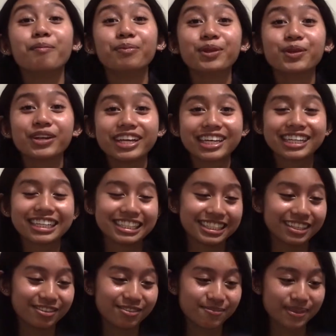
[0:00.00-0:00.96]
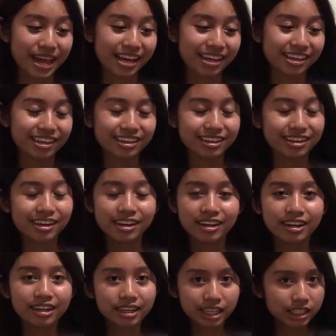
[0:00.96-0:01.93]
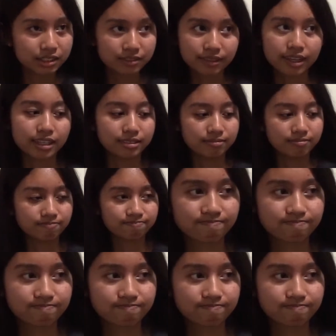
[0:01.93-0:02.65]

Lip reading: Blue ink instead of black ink. It's fine.